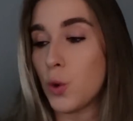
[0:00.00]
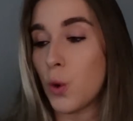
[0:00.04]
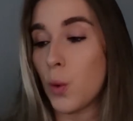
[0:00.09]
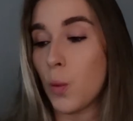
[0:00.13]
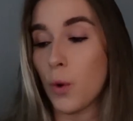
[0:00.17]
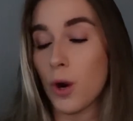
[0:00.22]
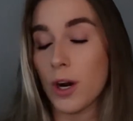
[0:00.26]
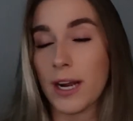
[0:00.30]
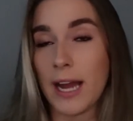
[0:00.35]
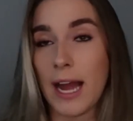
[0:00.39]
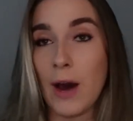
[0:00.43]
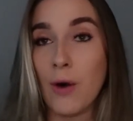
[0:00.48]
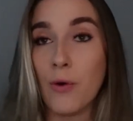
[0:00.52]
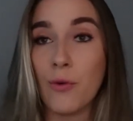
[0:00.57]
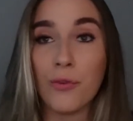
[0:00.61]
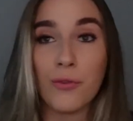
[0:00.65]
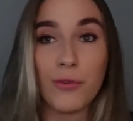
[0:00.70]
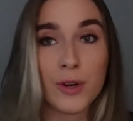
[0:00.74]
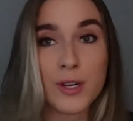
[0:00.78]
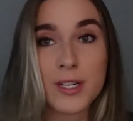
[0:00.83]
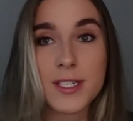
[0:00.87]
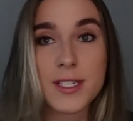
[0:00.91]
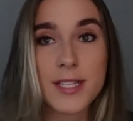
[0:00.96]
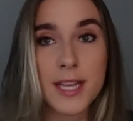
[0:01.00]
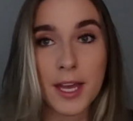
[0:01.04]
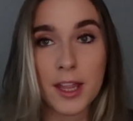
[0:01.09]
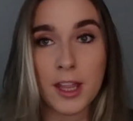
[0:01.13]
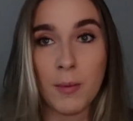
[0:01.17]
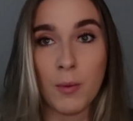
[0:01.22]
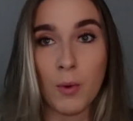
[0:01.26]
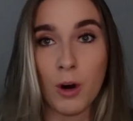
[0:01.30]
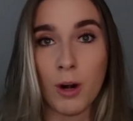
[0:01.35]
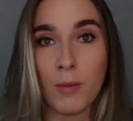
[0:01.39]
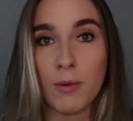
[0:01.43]
work out first thing in
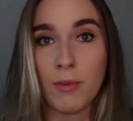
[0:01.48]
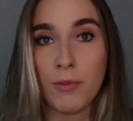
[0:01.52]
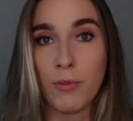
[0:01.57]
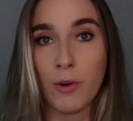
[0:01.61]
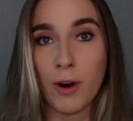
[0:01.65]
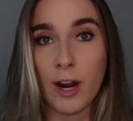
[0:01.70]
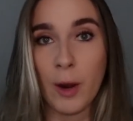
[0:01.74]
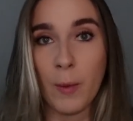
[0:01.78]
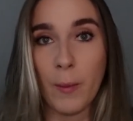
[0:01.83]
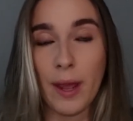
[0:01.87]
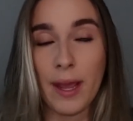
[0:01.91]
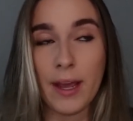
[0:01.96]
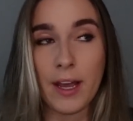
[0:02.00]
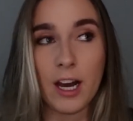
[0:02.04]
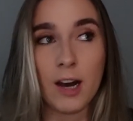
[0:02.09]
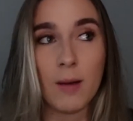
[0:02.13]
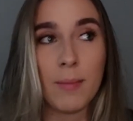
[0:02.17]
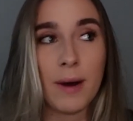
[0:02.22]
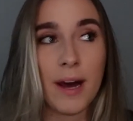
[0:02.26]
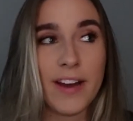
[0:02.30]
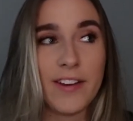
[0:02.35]
the morning before I wake up.